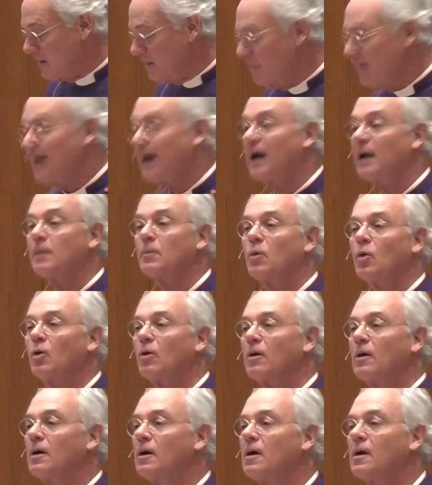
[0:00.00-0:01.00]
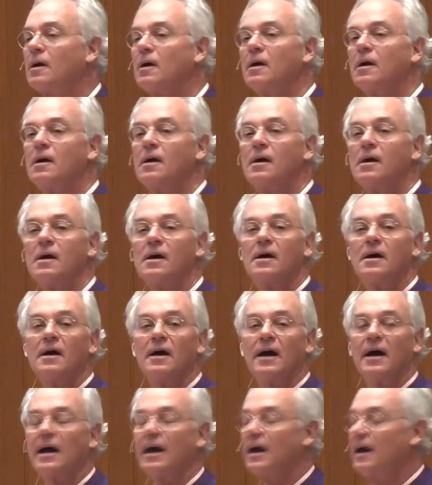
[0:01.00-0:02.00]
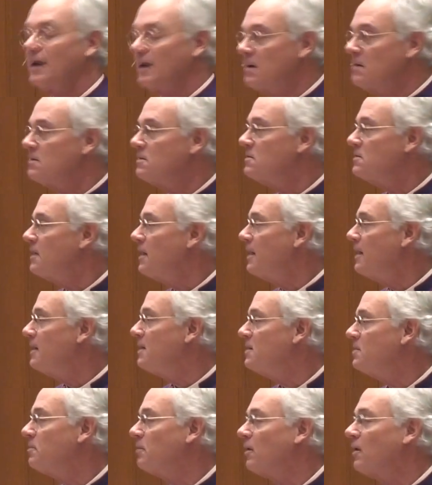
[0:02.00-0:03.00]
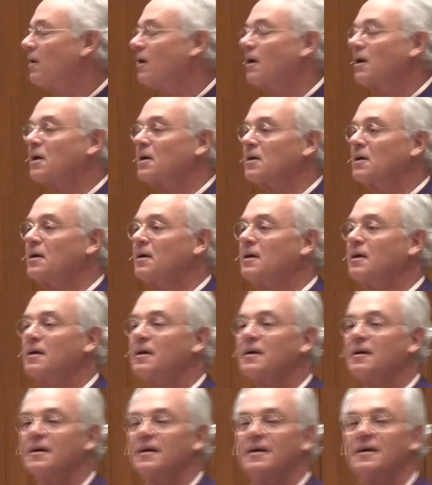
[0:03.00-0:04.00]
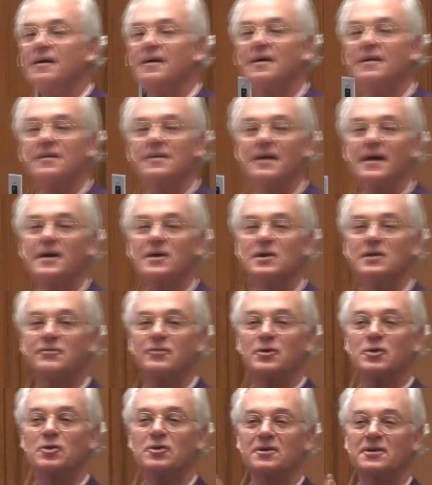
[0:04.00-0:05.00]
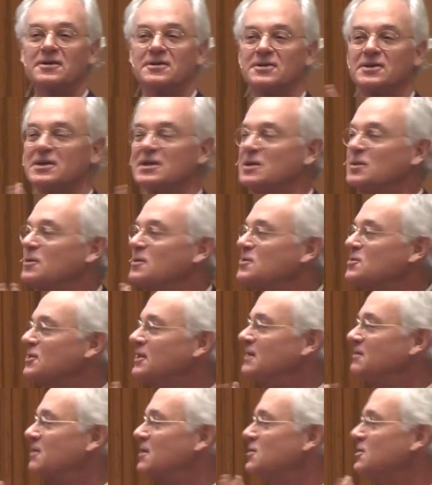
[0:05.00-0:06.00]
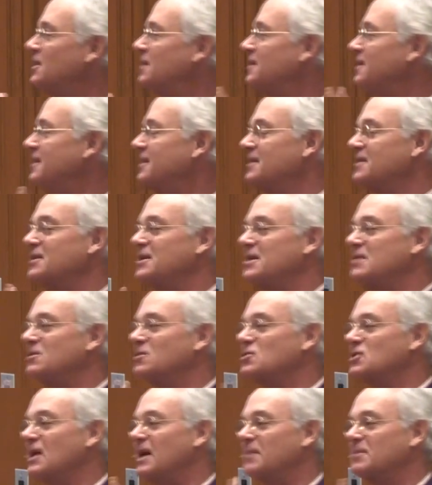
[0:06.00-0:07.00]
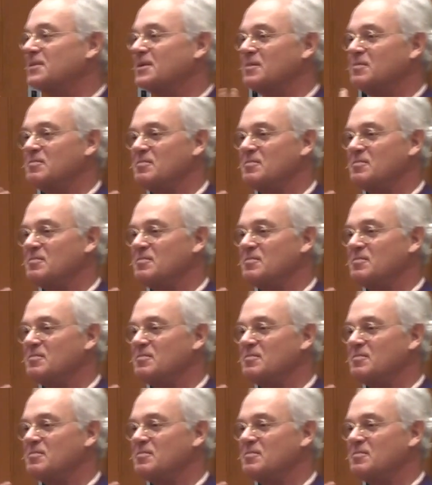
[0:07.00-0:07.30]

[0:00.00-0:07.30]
Palmore, and Ted Park. Thank you for your continuing service on the Cathedral Chapter.